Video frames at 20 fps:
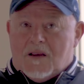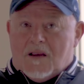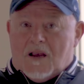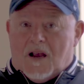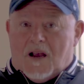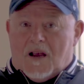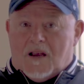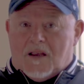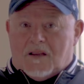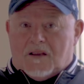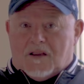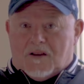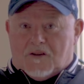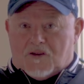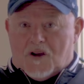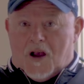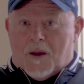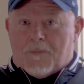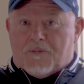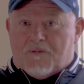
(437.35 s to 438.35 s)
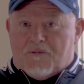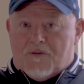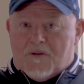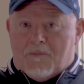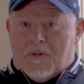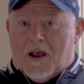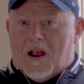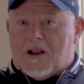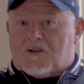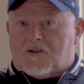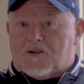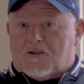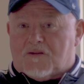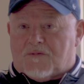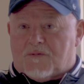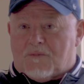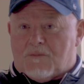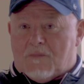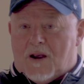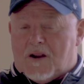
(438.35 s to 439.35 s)
Uh, the top three matches
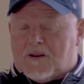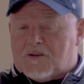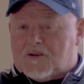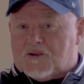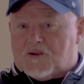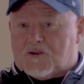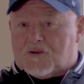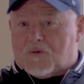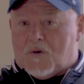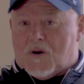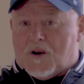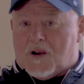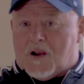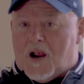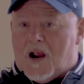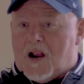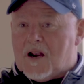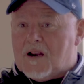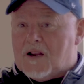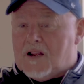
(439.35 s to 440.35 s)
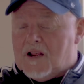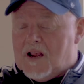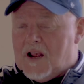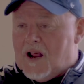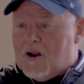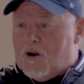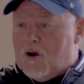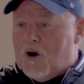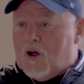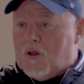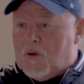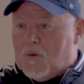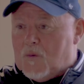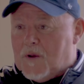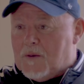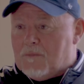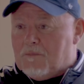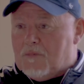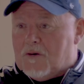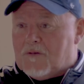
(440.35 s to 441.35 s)
from Madison Square Garden, he had all the
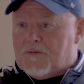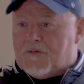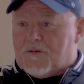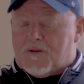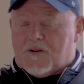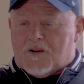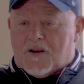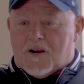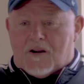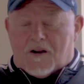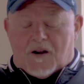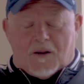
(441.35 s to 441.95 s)
way booked for a year.